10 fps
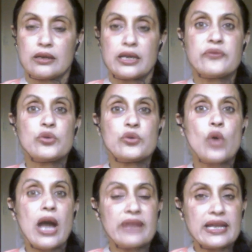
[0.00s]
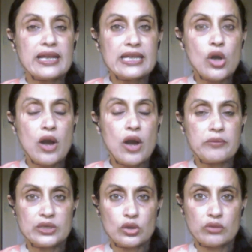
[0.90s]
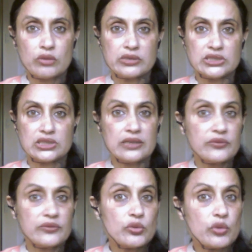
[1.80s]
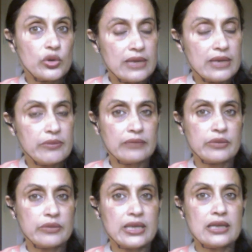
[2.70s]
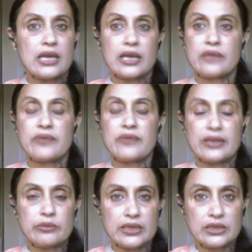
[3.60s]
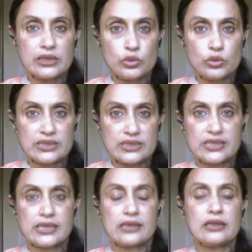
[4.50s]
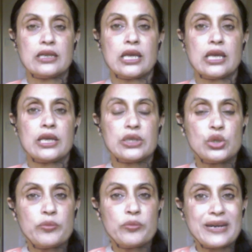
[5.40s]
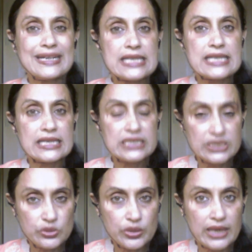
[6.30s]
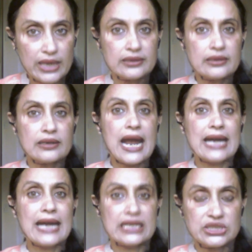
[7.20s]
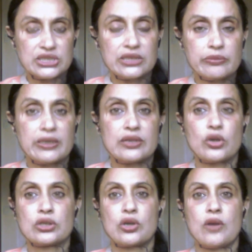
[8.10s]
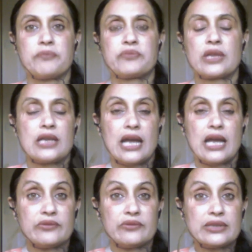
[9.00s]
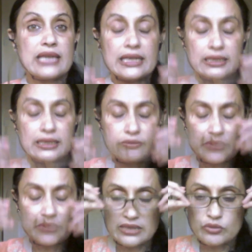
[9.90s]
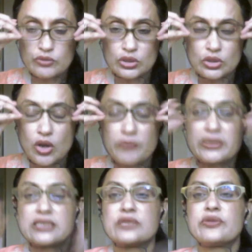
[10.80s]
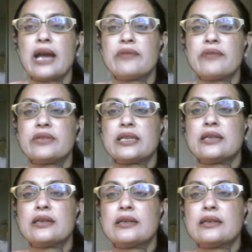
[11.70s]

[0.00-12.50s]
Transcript: If you have any comment or question, and if you want to email me, if anybody new is here, to meditate together at gmail.com. And with that, let me see what comments we have here.